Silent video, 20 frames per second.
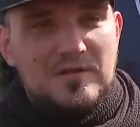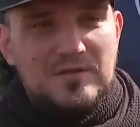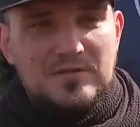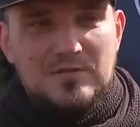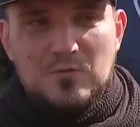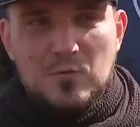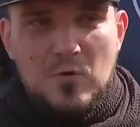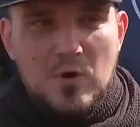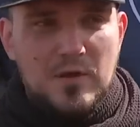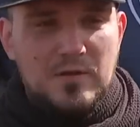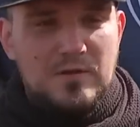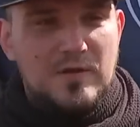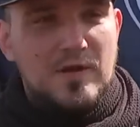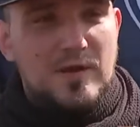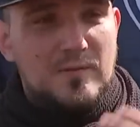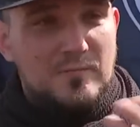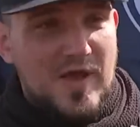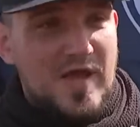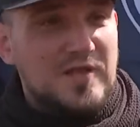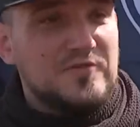into what?
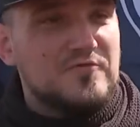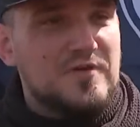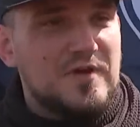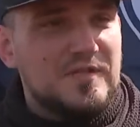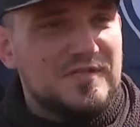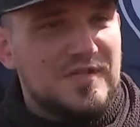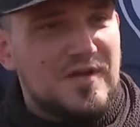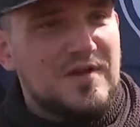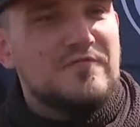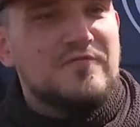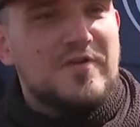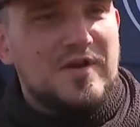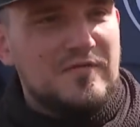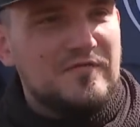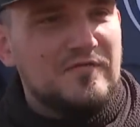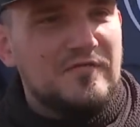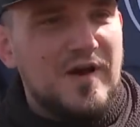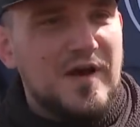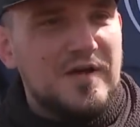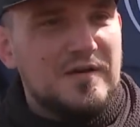Patriots, freedom
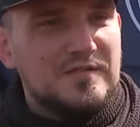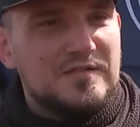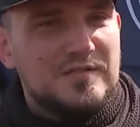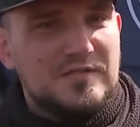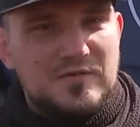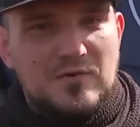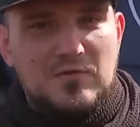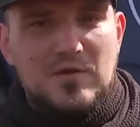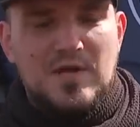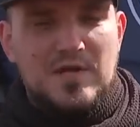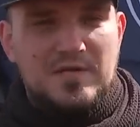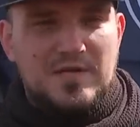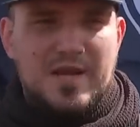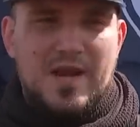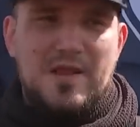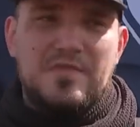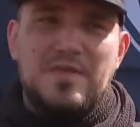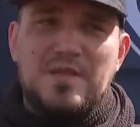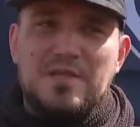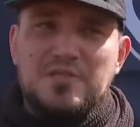fighters. So did
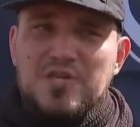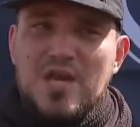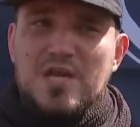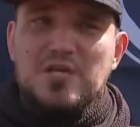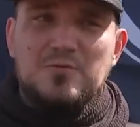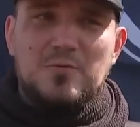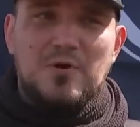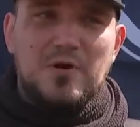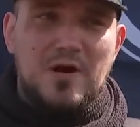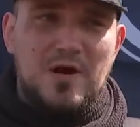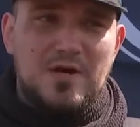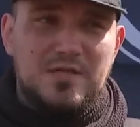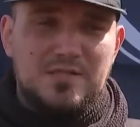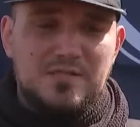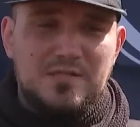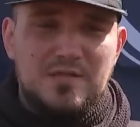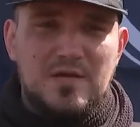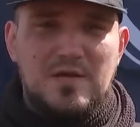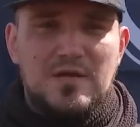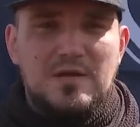anything change about us?
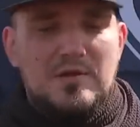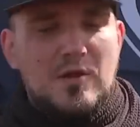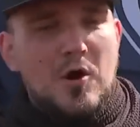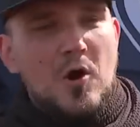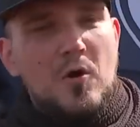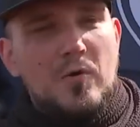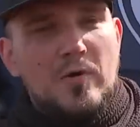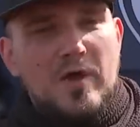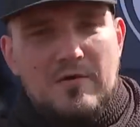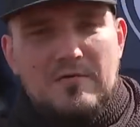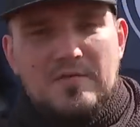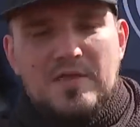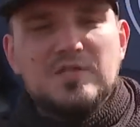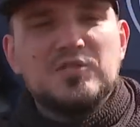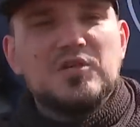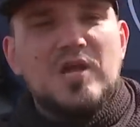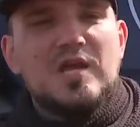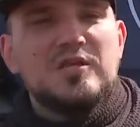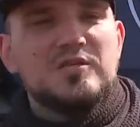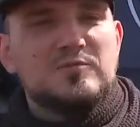No, everything
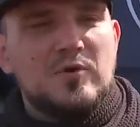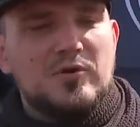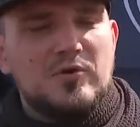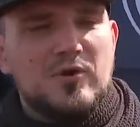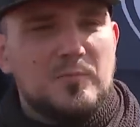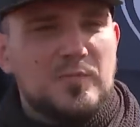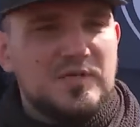changed about your